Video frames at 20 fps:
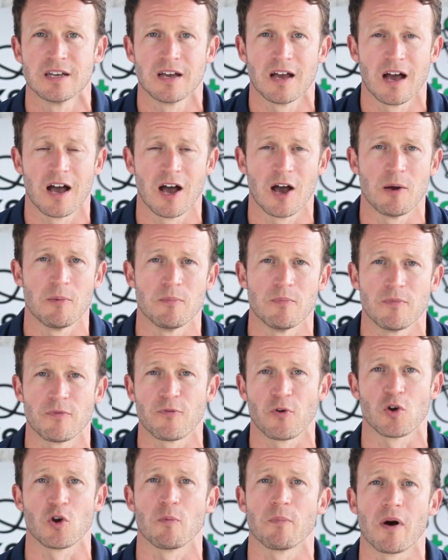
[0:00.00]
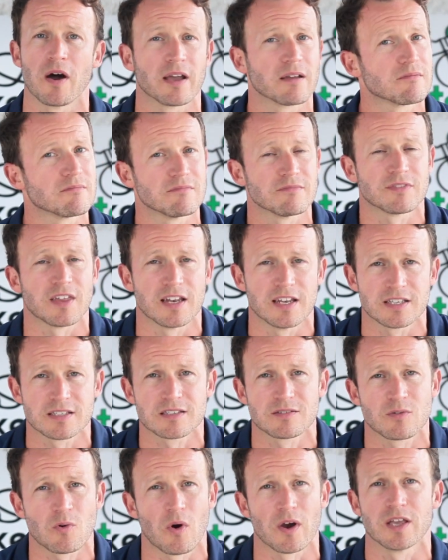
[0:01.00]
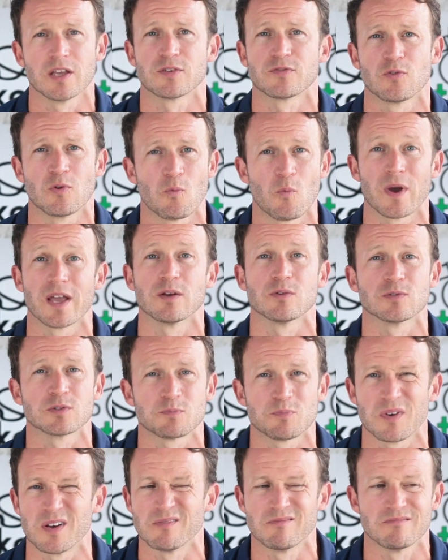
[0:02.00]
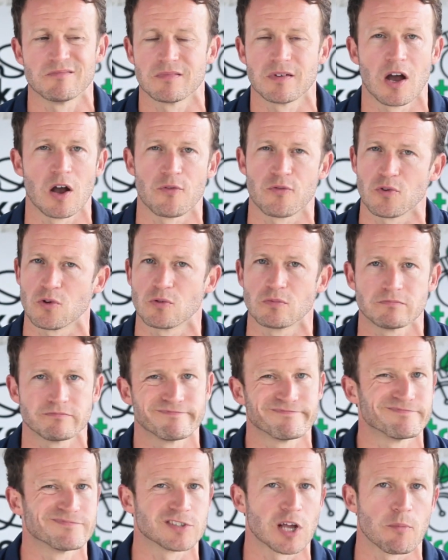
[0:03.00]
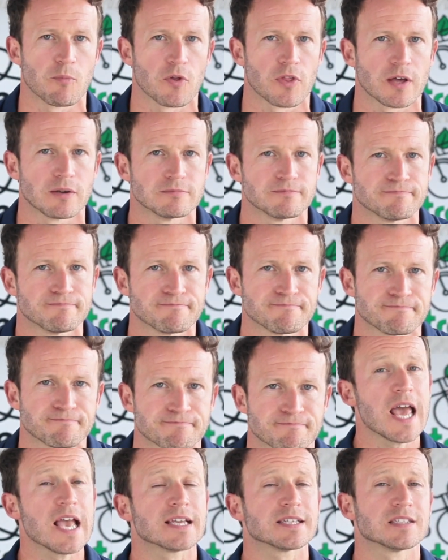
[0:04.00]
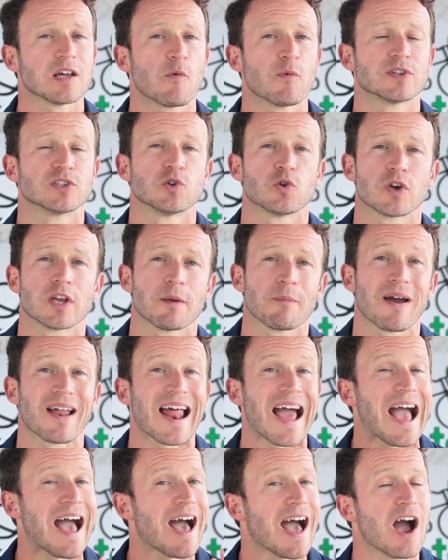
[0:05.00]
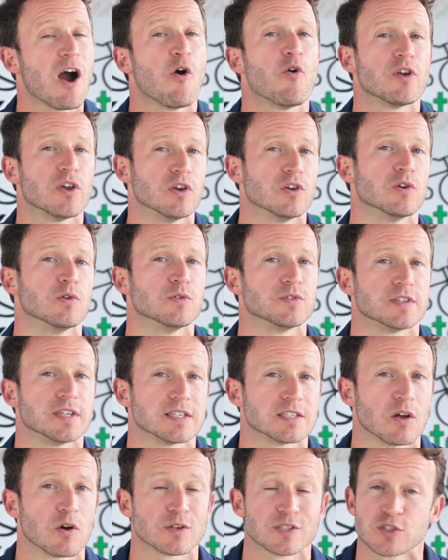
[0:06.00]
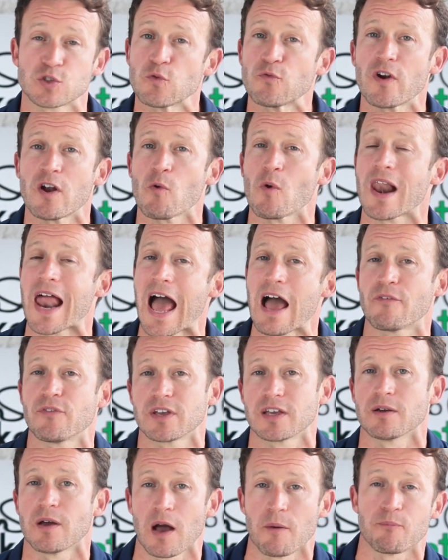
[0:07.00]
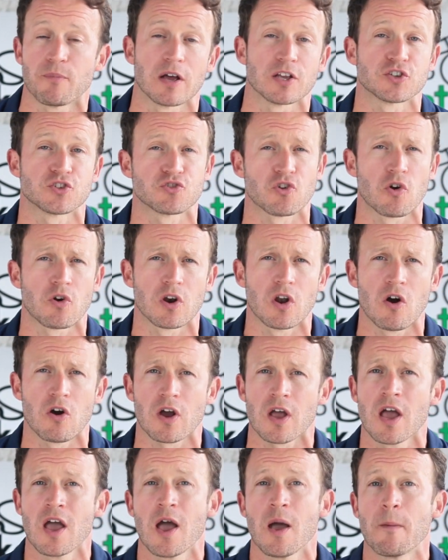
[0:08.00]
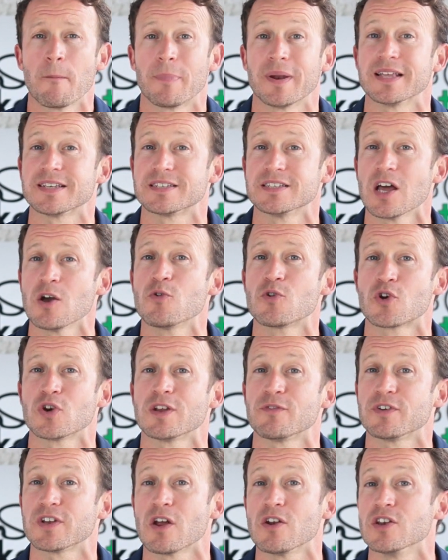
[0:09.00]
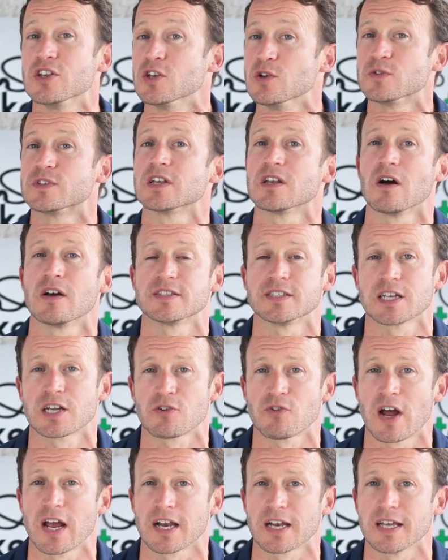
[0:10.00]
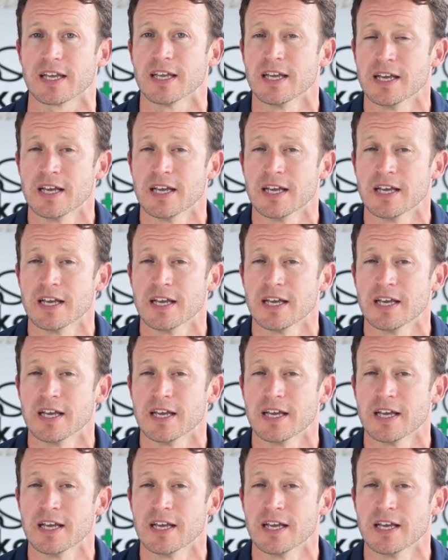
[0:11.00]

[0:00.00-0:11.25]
for your bike. Then it's quite useful on wheels, but overall, don't bother. Next up, we're talking about how you use these locks. It's all very well having a strong lock, but it's no good if you don't utilize it correctly.